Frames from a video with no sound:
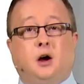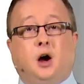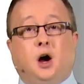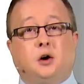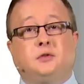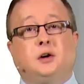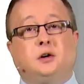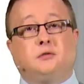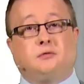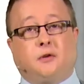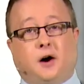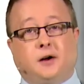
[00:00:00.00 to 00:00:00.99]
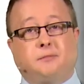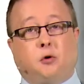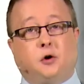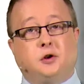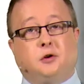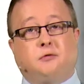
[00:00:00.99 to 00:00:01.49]
of
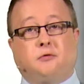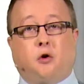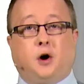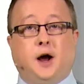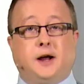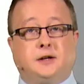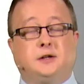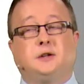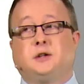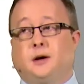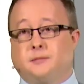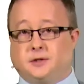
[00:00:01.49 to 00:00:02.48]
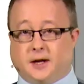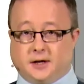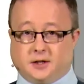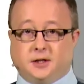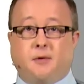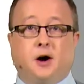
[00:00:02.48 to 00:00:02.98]
5.48 times 10
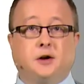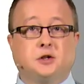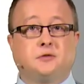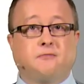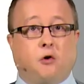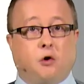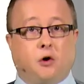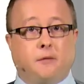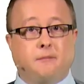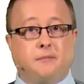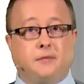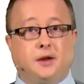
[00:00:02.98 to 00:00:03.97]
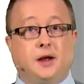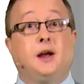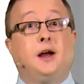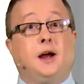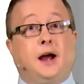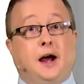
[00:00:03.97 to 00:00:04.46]
to the minus 4.
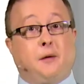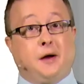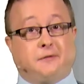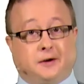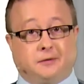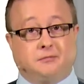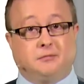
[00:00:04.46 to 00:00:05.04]
However,